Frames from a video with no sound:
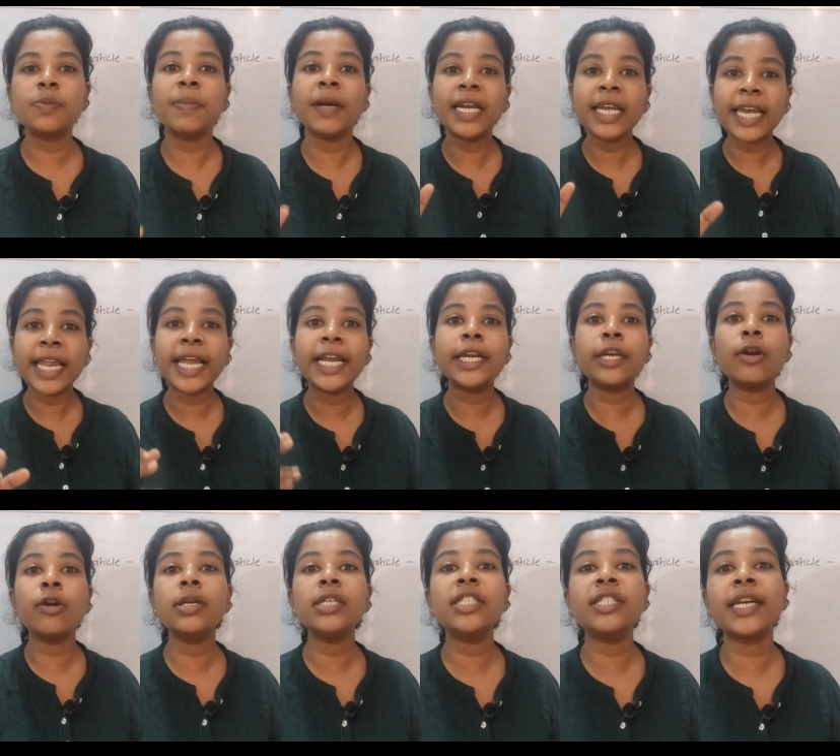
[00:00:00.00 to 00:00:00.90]
But later
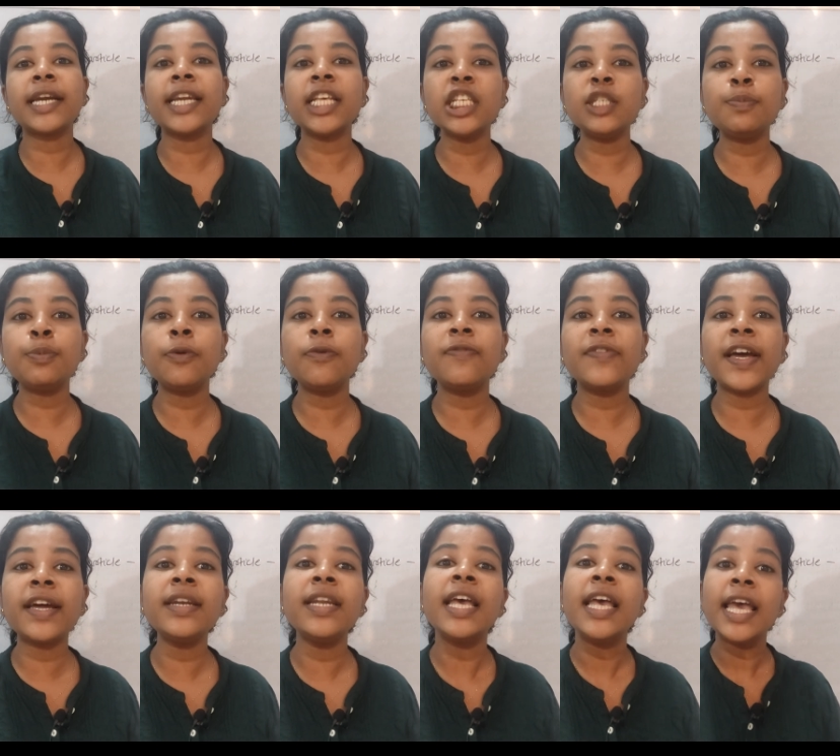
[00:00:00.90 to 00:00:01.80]
on studies prove
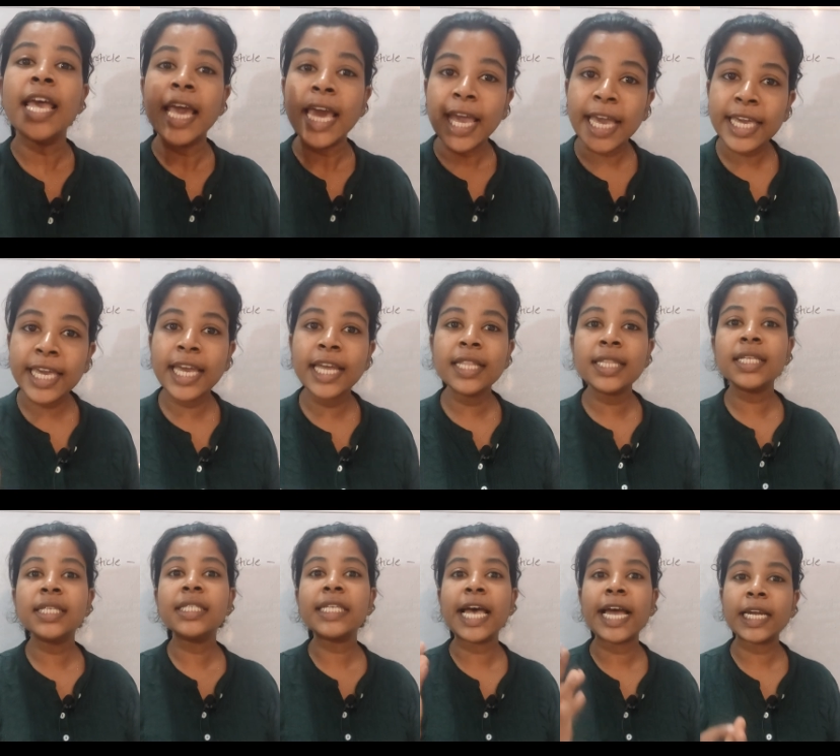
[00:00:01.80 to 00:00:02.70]
that again
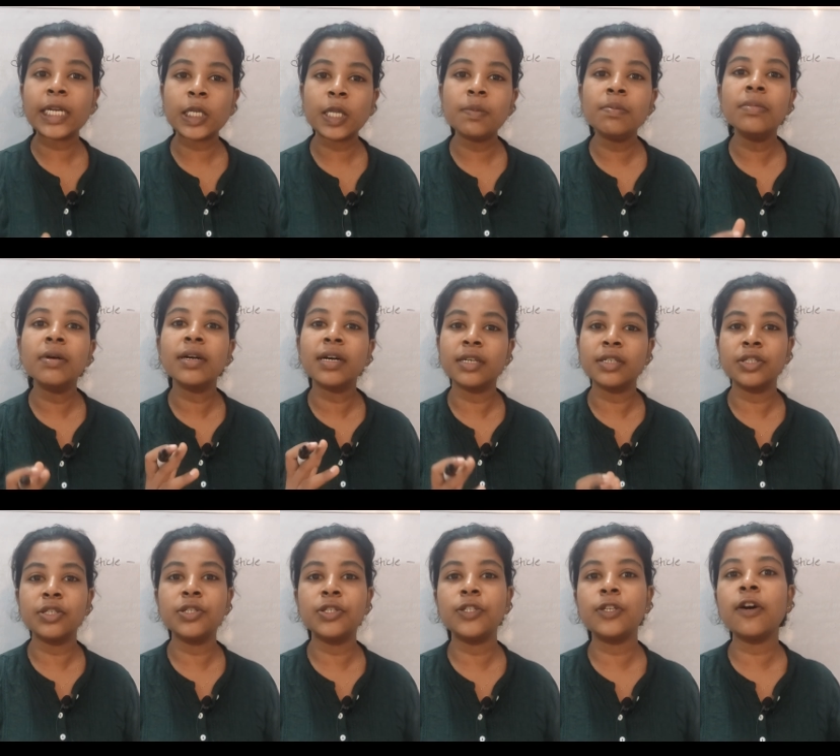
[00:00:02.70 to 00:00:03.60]
this atom
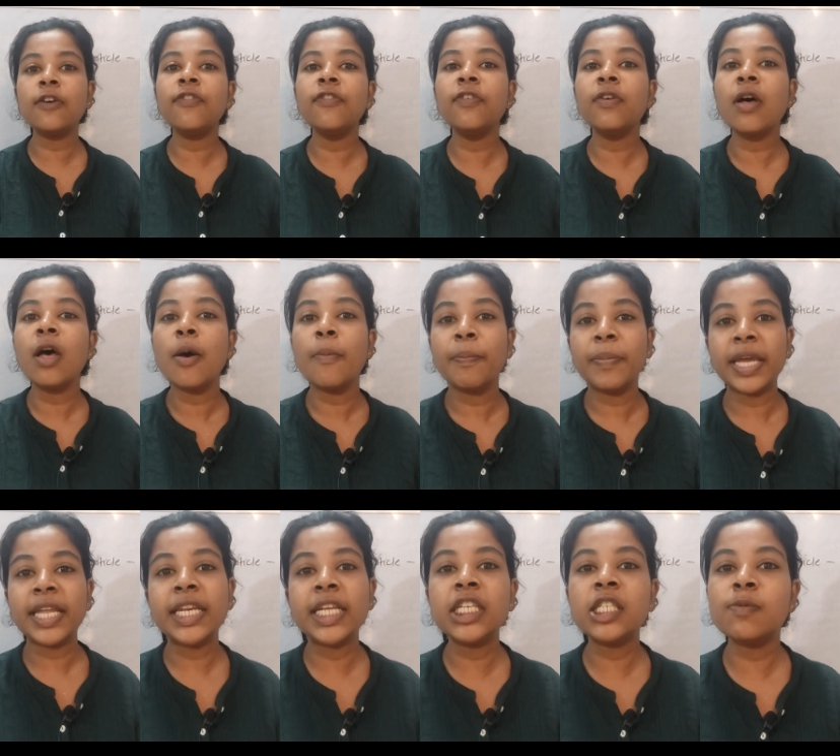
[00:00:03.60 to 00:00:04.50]
consists of
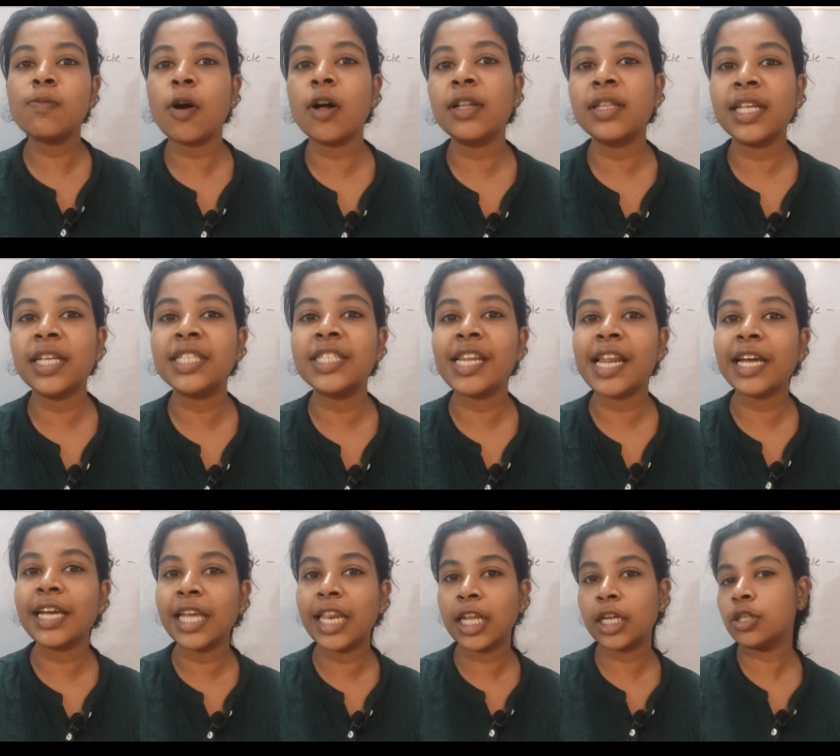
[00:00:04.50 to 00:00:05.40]
many small things
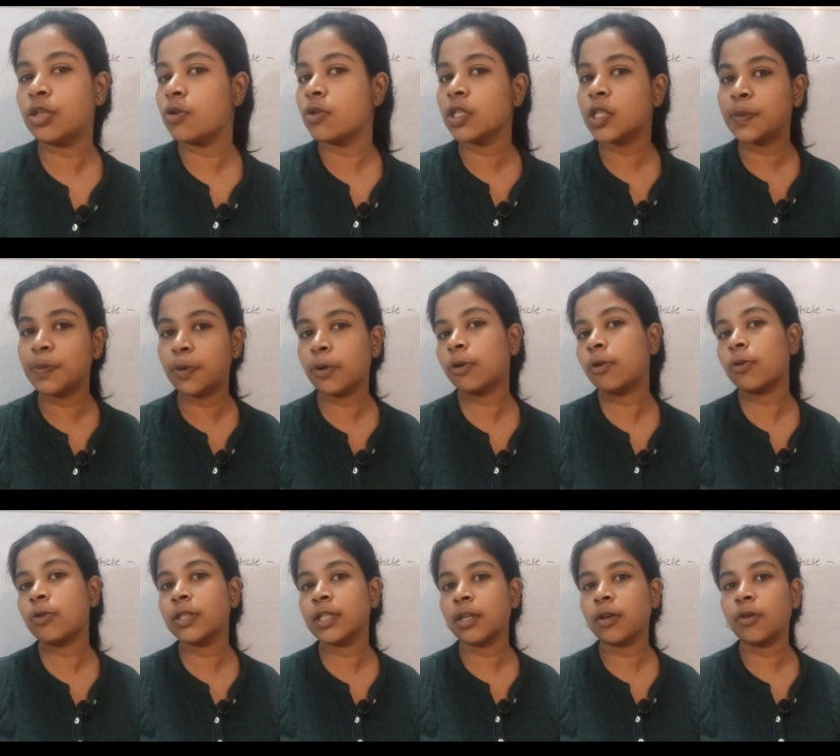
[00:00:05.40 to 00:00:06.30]
like electrons,
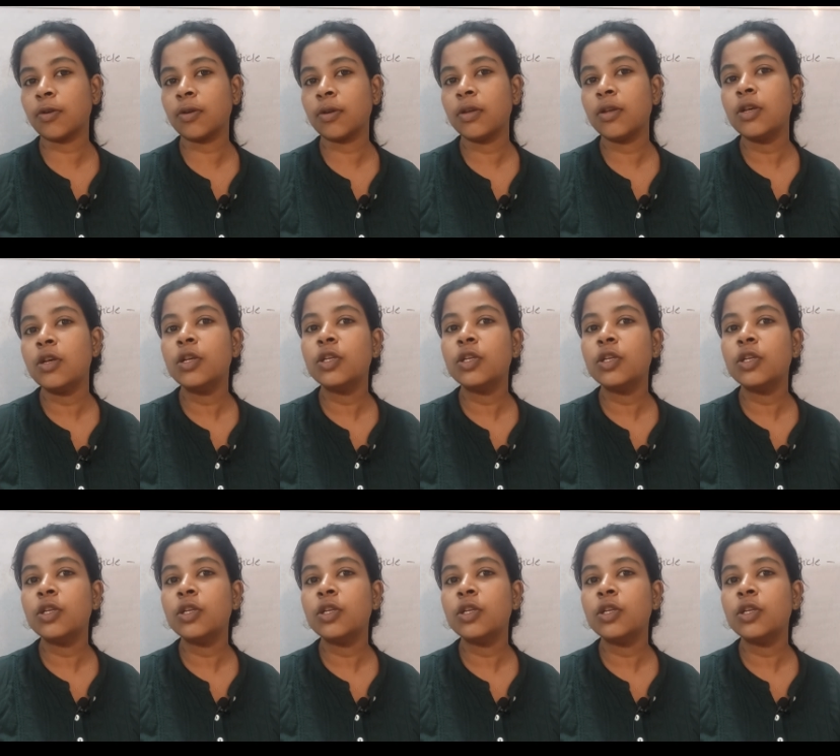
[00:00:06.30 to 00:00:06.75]
protons and all.